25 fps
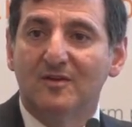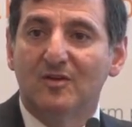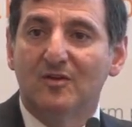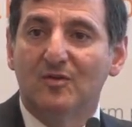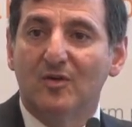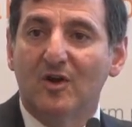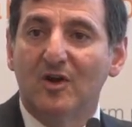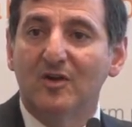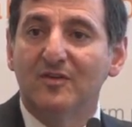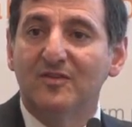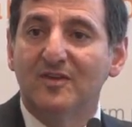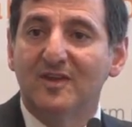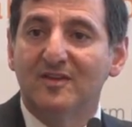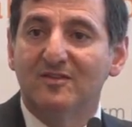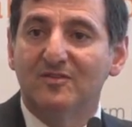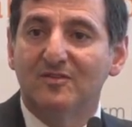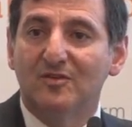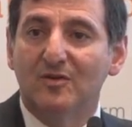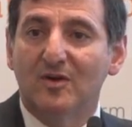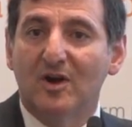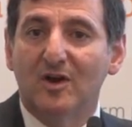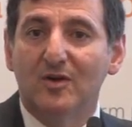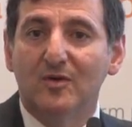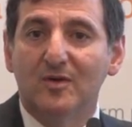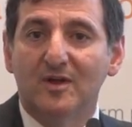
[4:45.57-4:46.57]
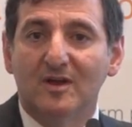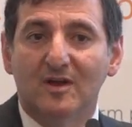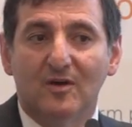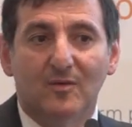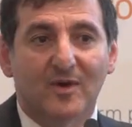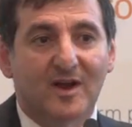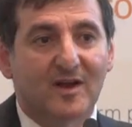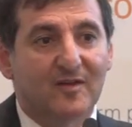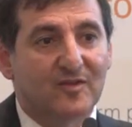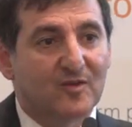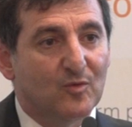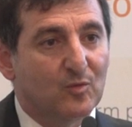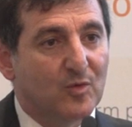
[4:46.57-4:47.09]
growth is growing
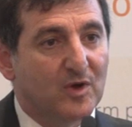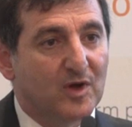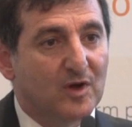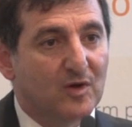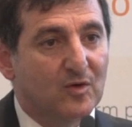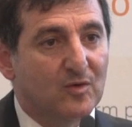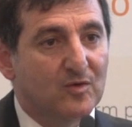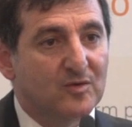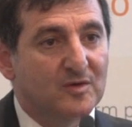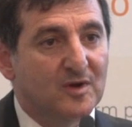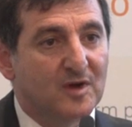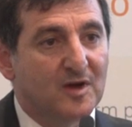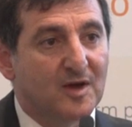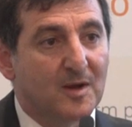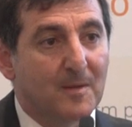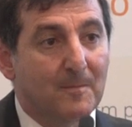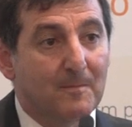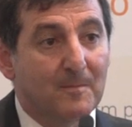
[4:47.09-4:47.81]
around the world,